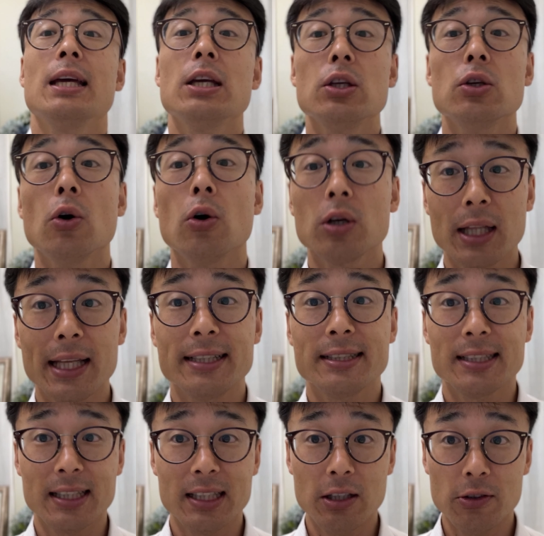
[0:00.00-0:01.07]
you're
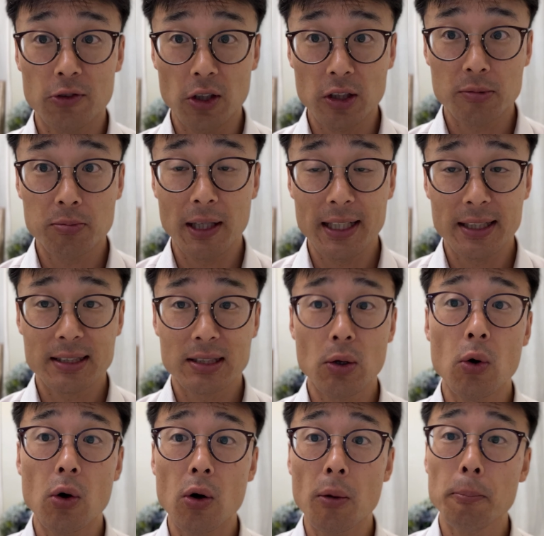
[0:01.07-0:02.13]
clenching in the first place,
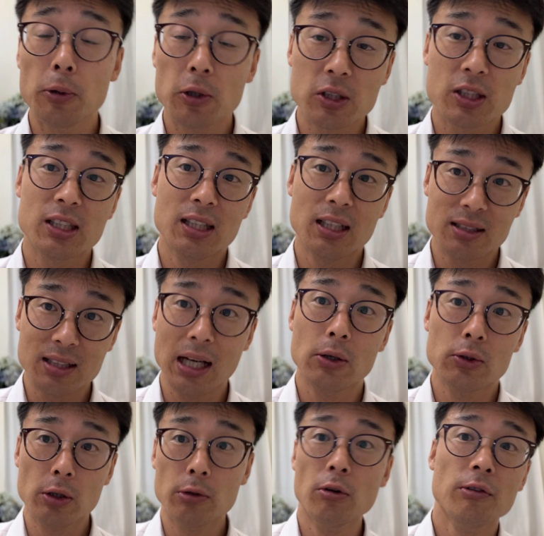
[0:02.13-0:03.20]
or pushing the tongue on
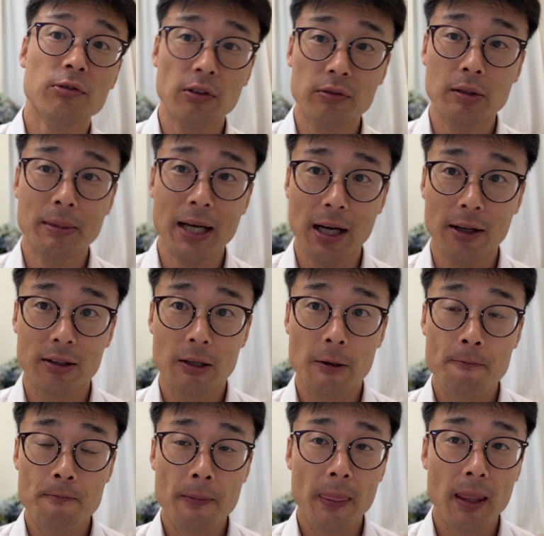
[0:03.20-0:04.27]
the roof of your mouth.
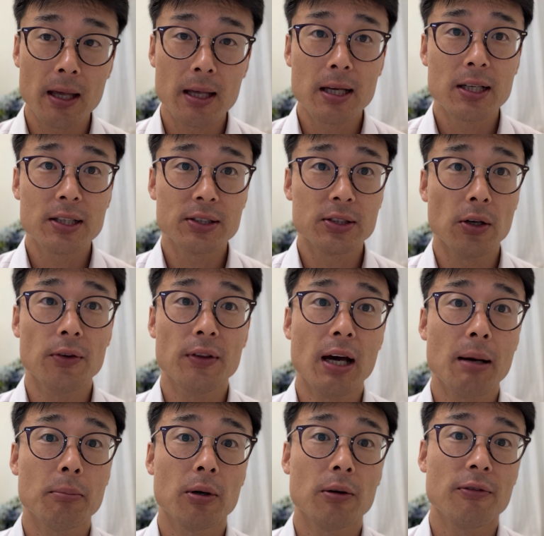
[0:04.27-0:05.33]
So a
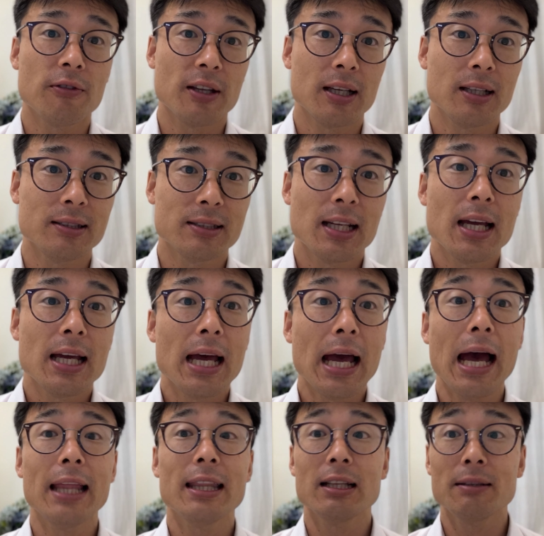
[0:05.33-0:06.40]
number of things,
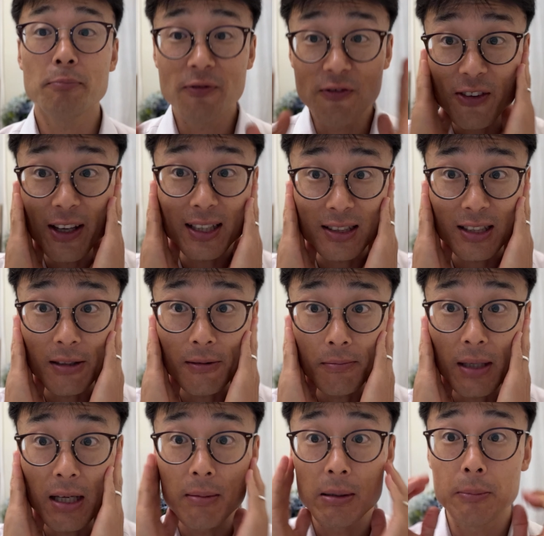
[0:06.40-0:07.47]
and the victim
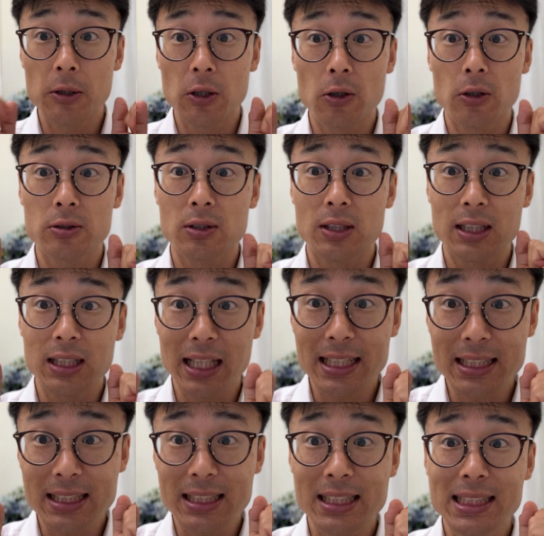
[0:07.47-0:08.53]
may be because of the
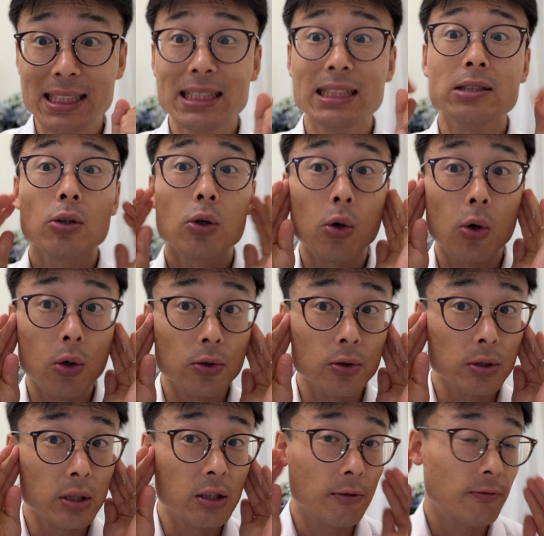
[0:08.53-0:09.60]
clenching.
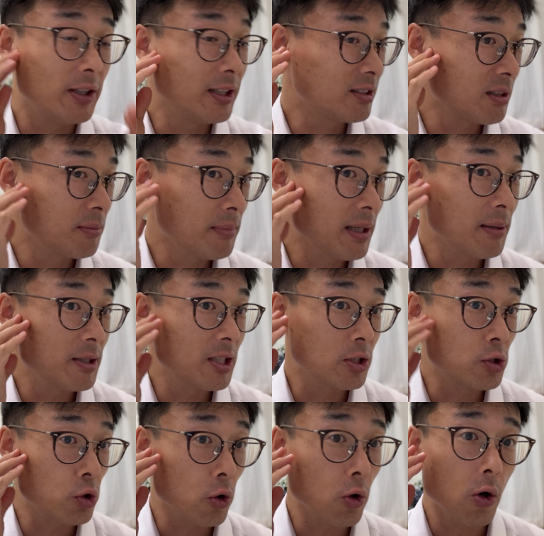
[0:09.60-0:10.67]
Victim may be the
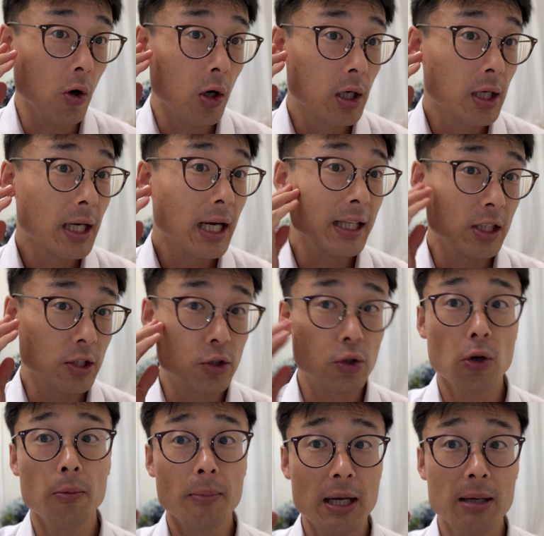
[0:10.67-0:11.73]
jaw, and the
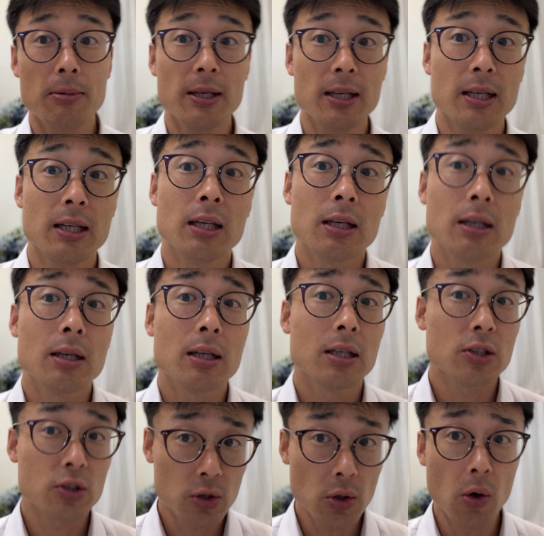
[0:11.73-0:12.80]
jaw may be
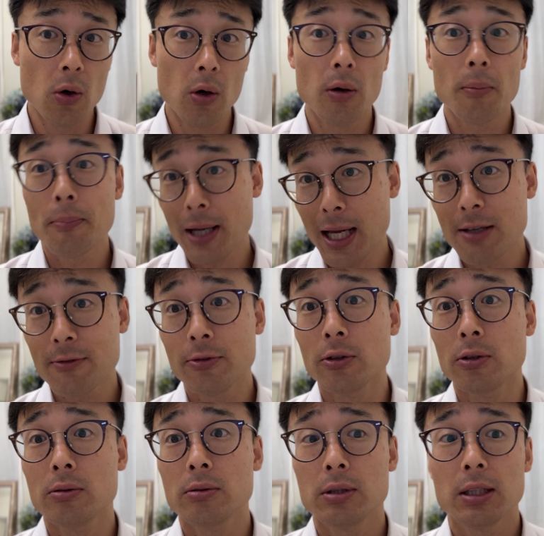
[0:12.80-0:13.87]
sore, painful.
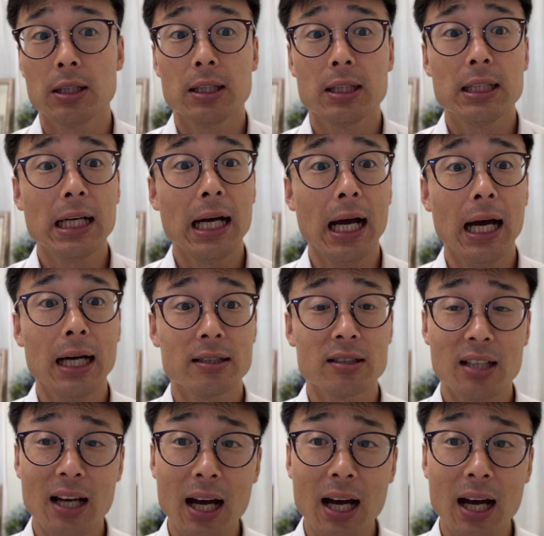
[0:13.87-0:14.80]
Scalloped